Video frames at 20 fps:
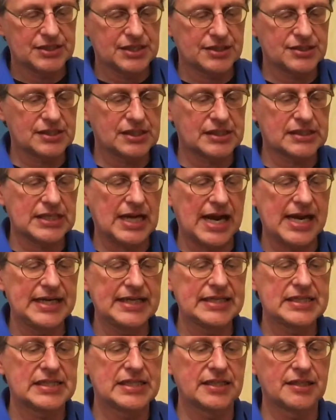Just a
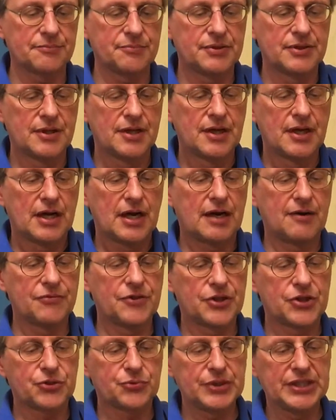tiny tip of
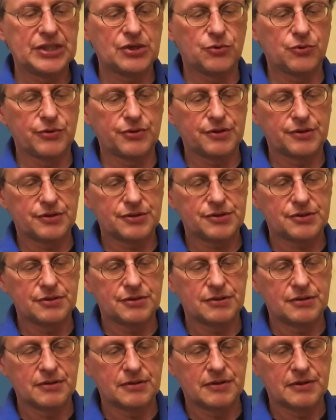the 3 corners.
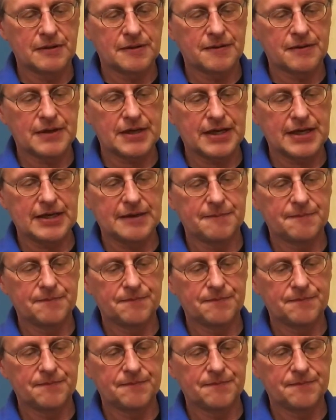Okay?